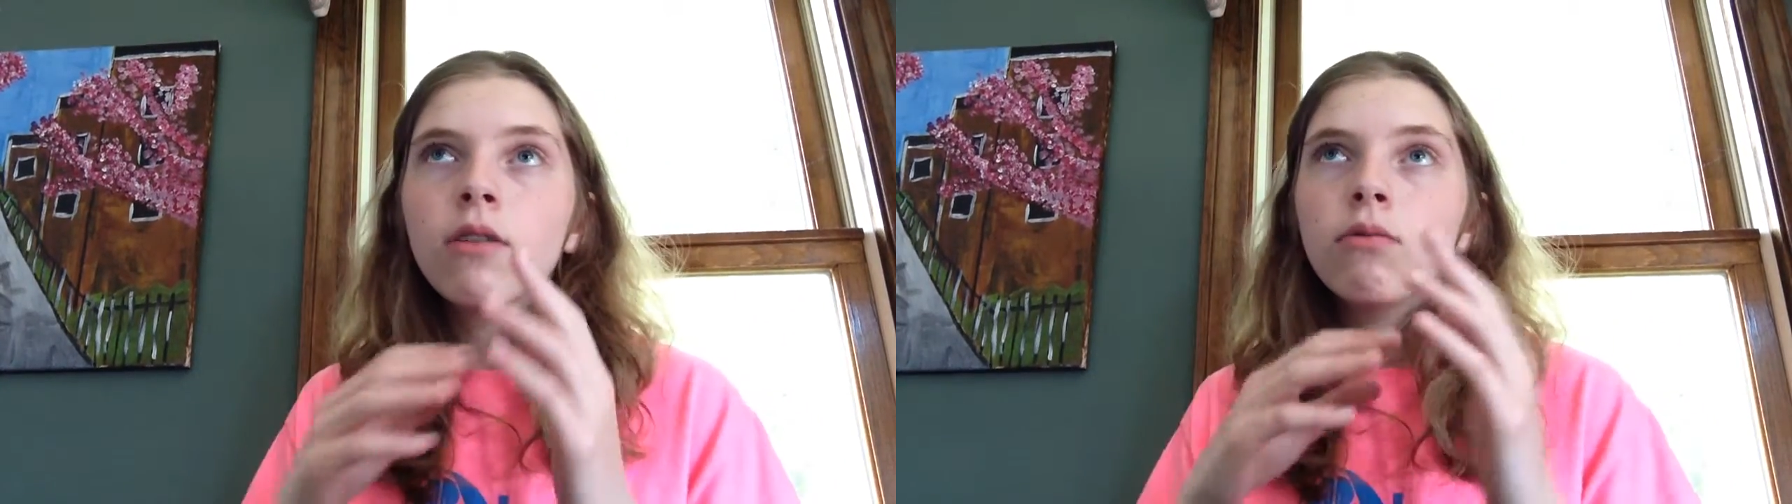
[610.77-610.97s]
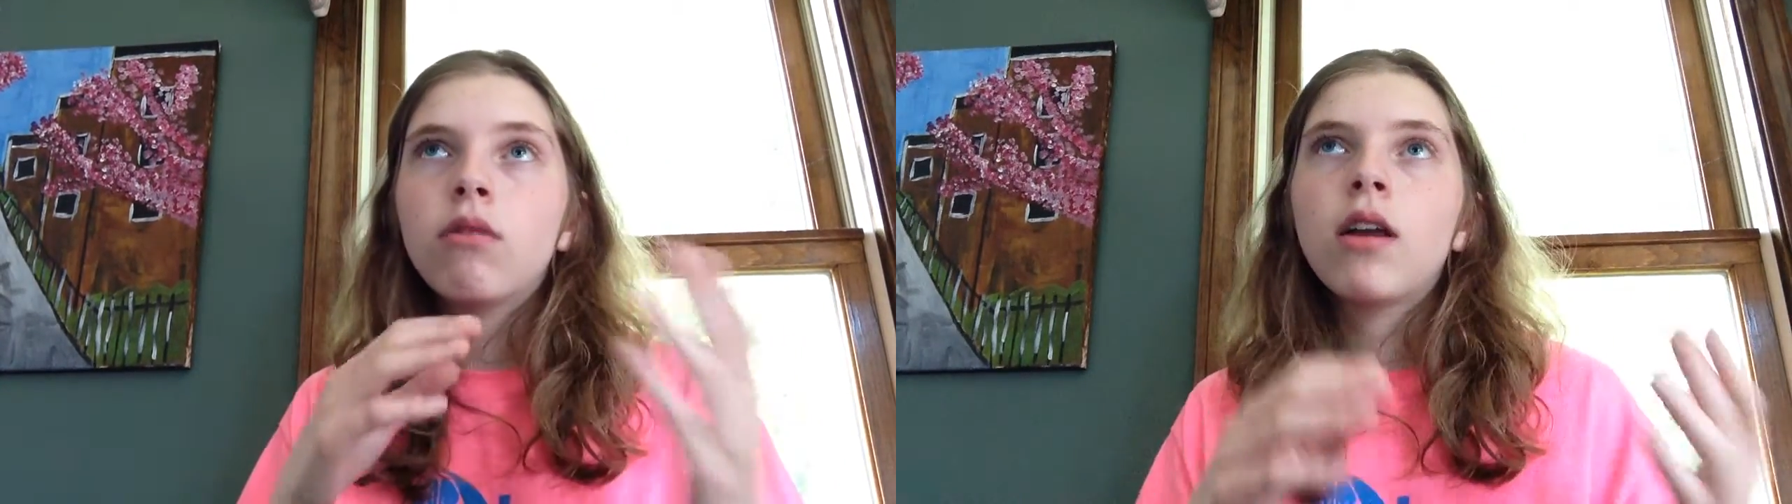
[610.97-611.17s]

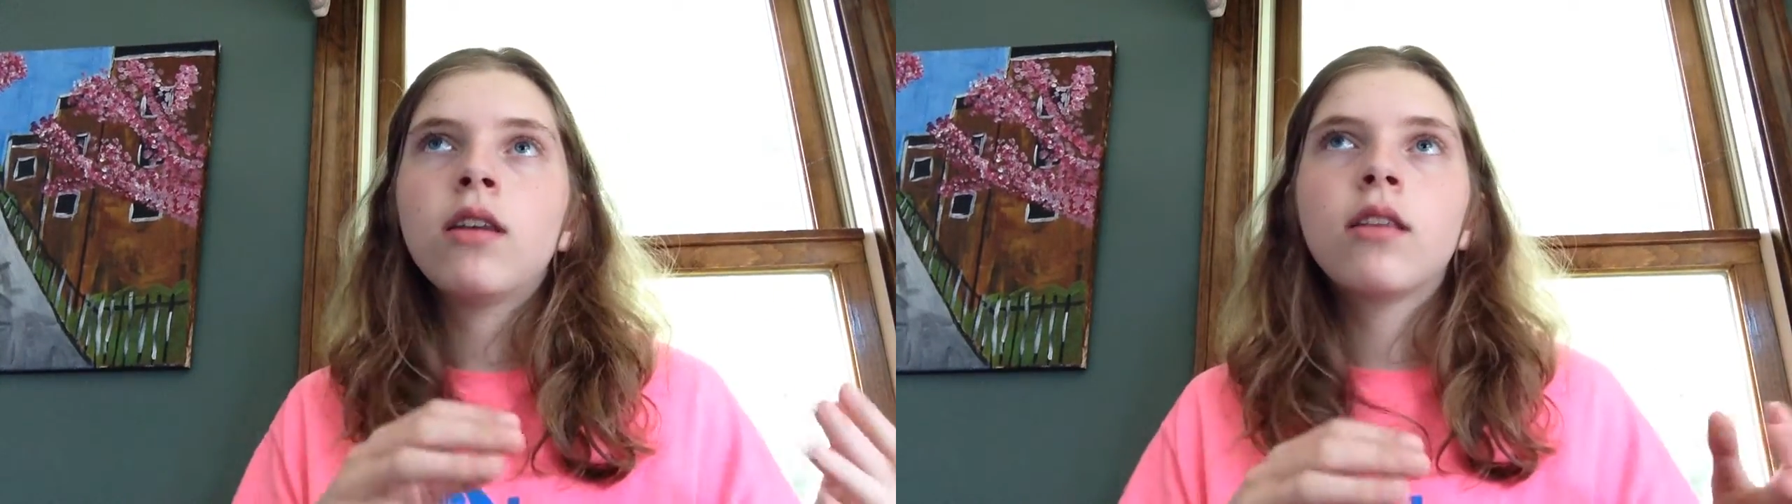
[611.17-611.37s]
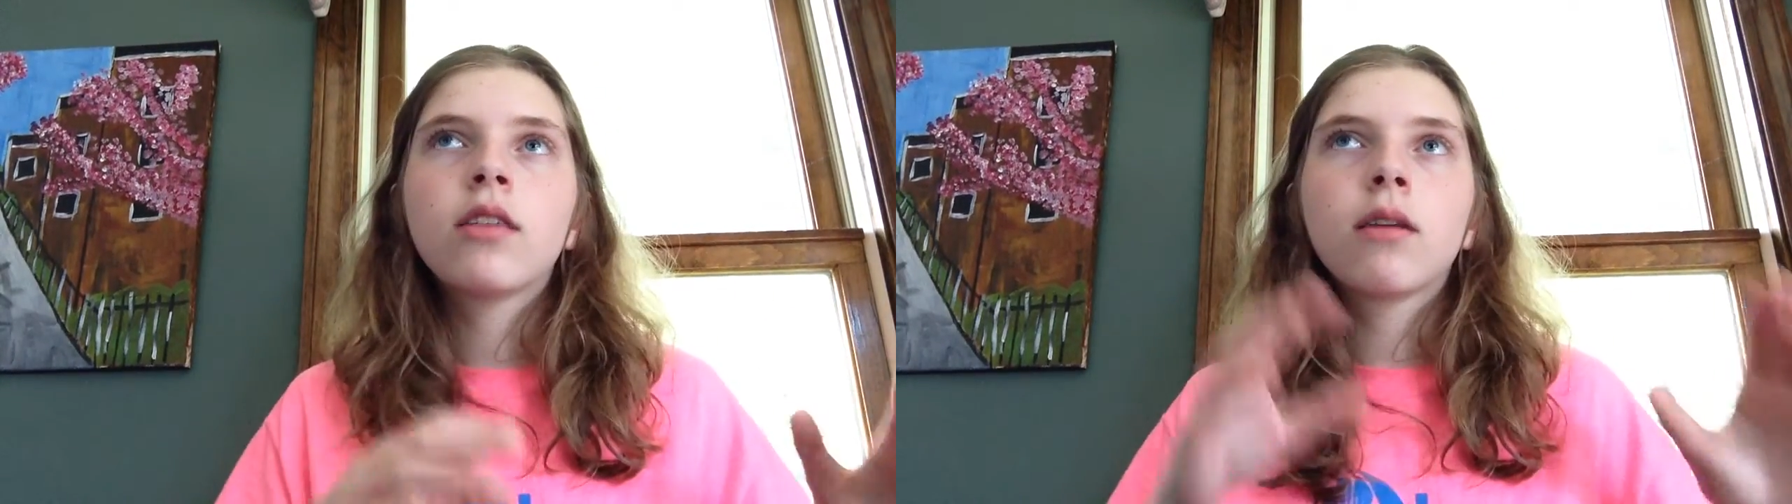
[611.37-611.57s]

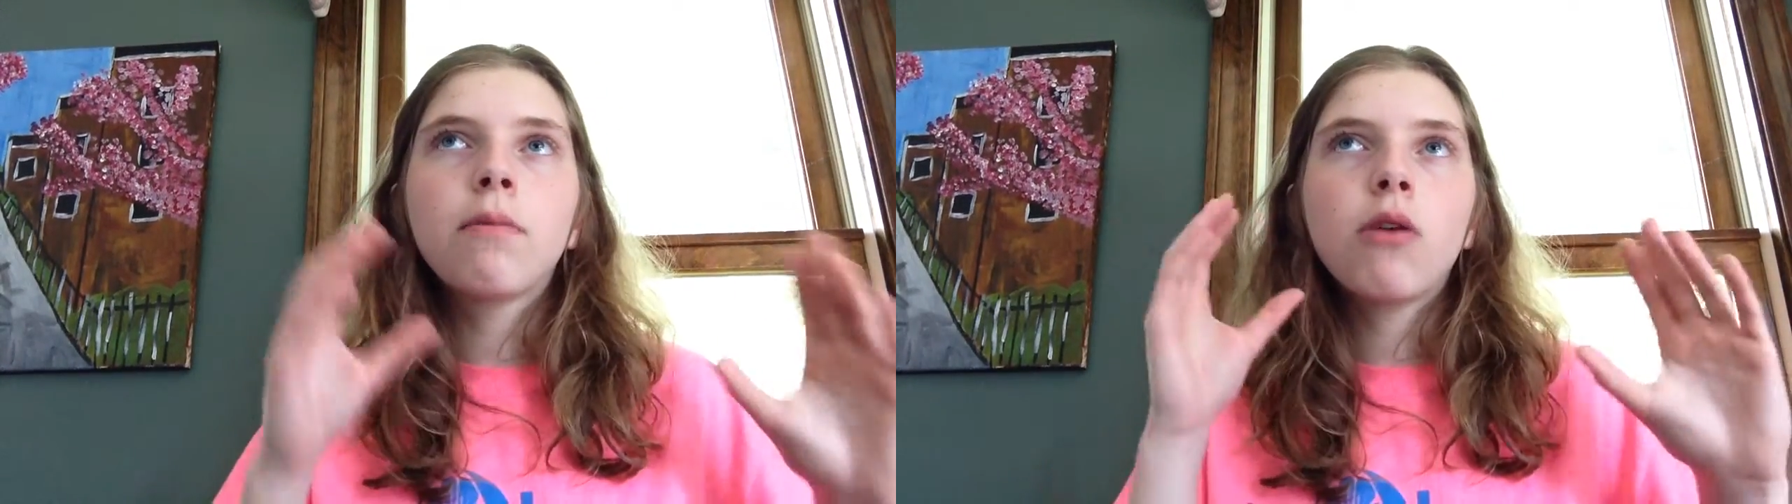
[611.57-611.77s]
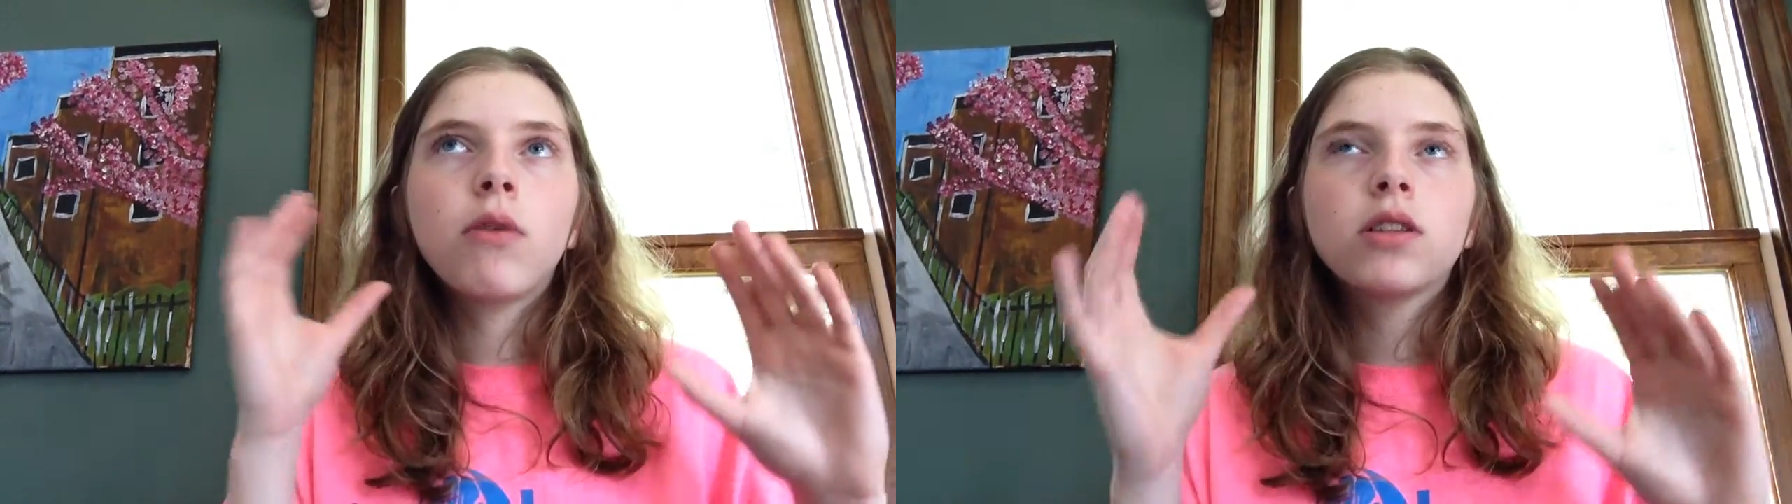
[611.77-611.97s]
Think
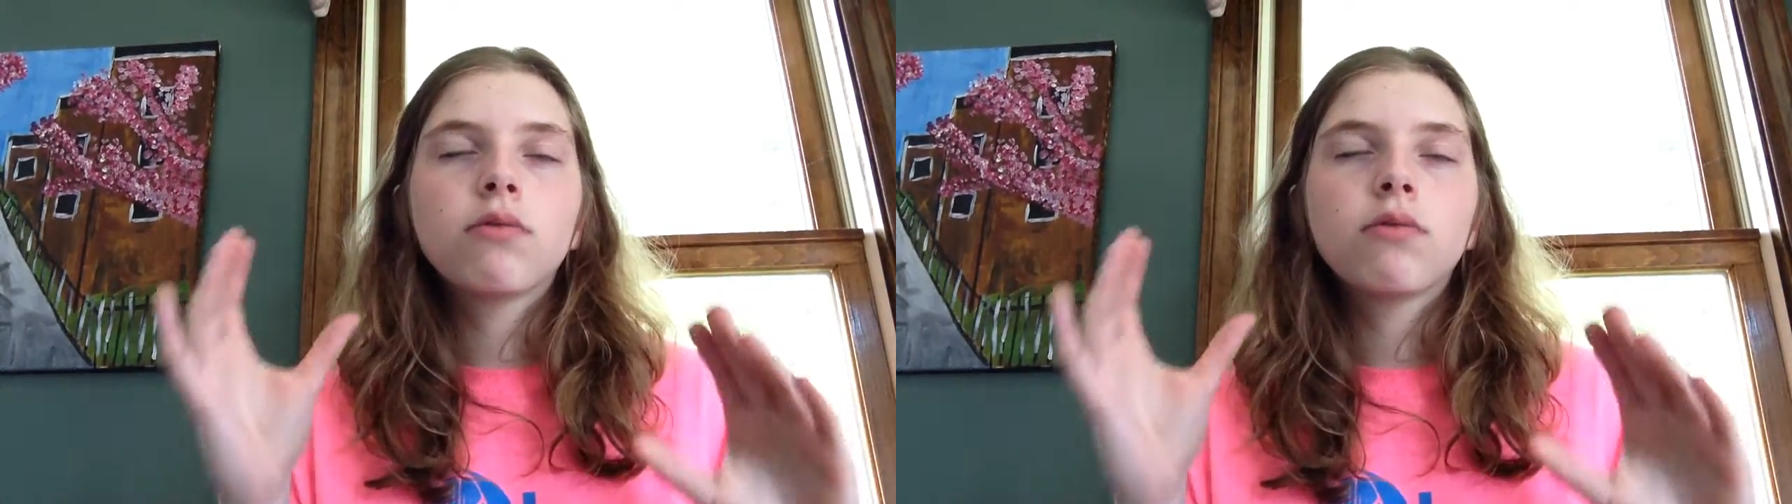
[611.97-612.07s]
about what's